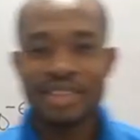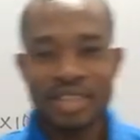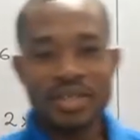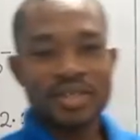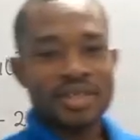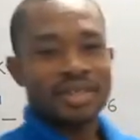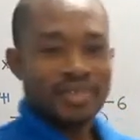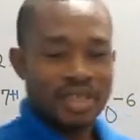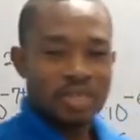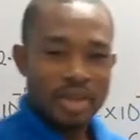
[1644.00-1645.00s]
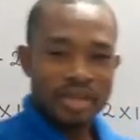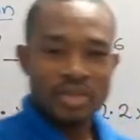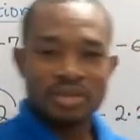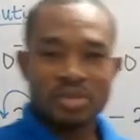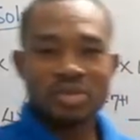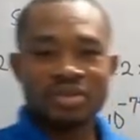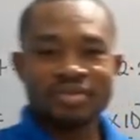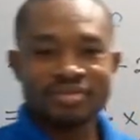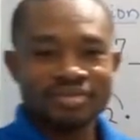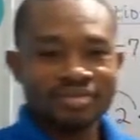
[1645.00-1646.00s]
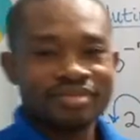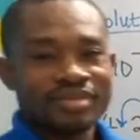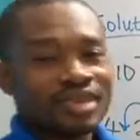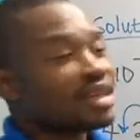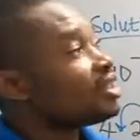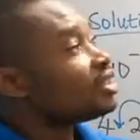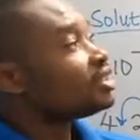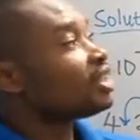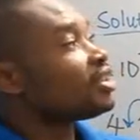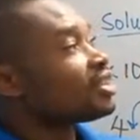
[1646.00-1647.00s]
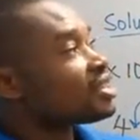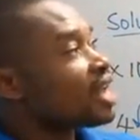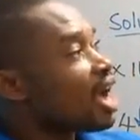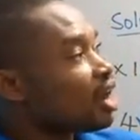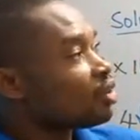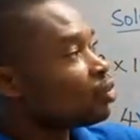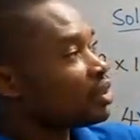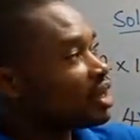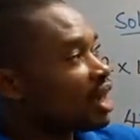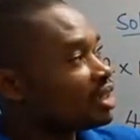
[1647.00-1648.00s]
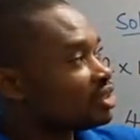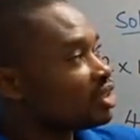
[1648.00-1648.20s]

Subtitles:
Does this make sense? So that is how we are